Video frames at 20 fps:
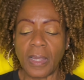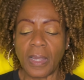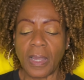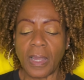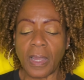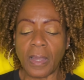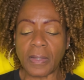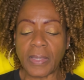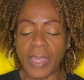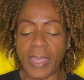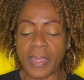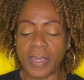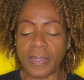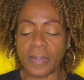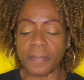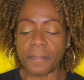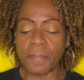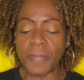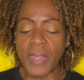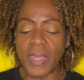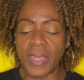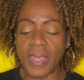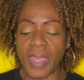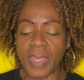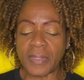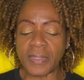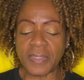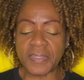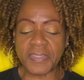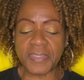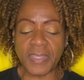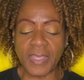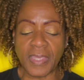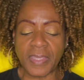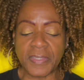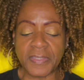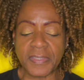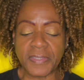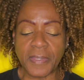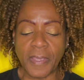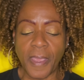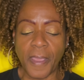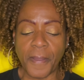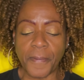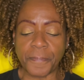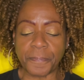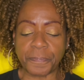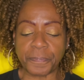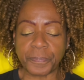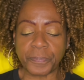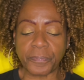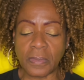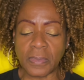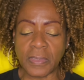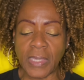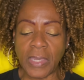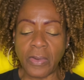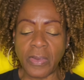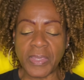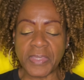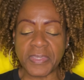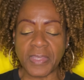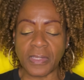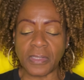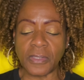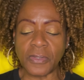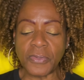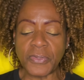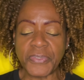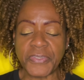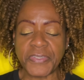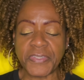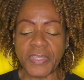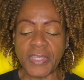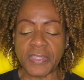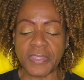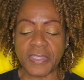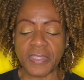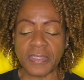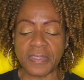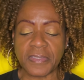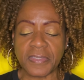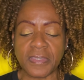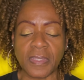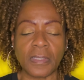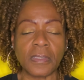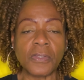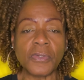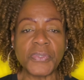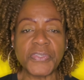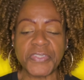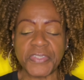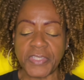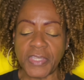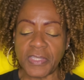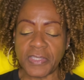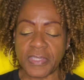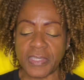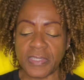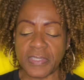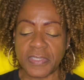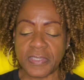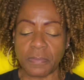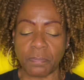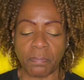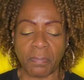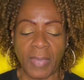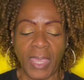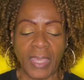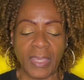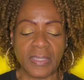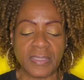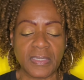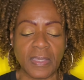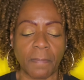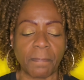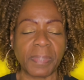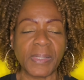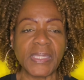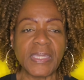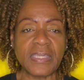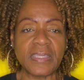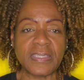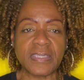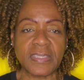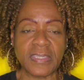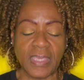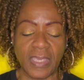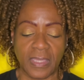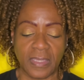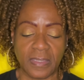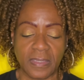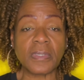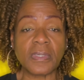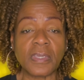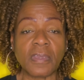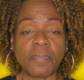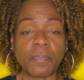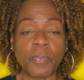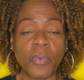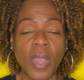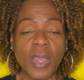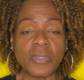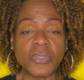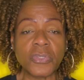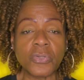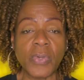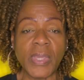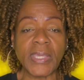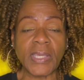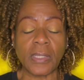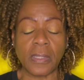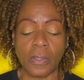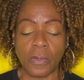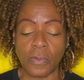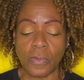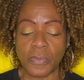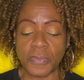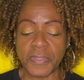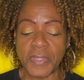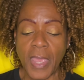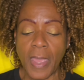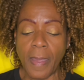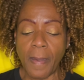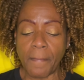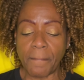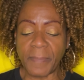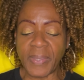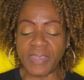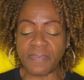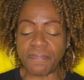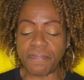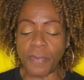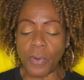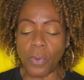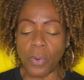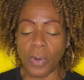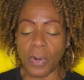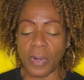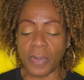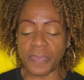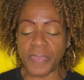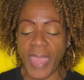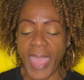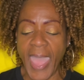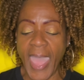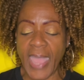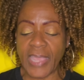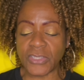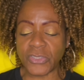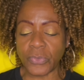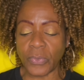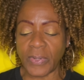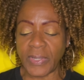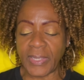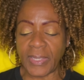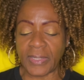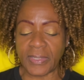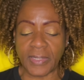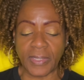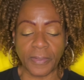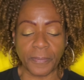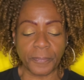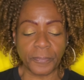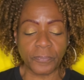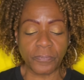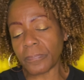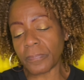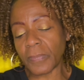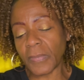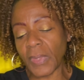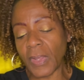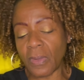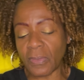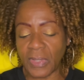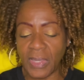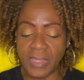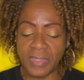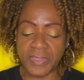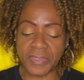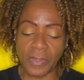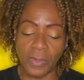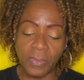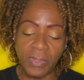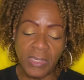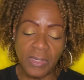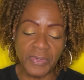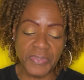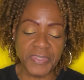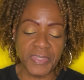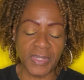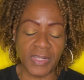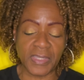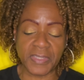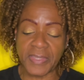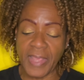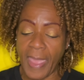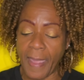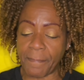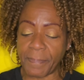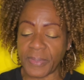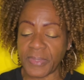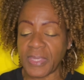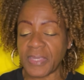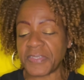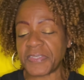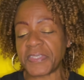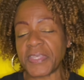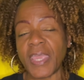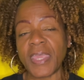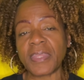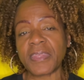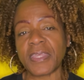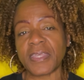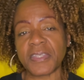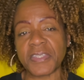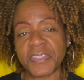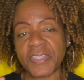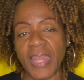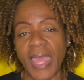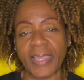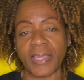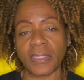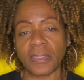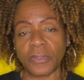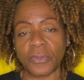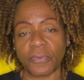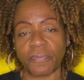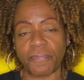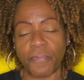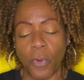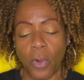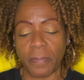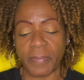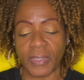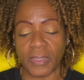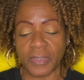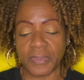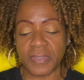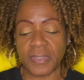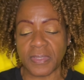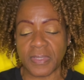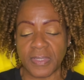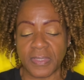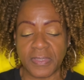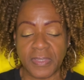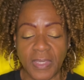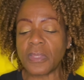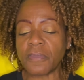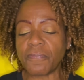Okay, and it says, there is a loose sentence. The loose sentence makes complete sense if brought to a close before the actual ending. Okay, so here's an example. They say there's like a little formula to this.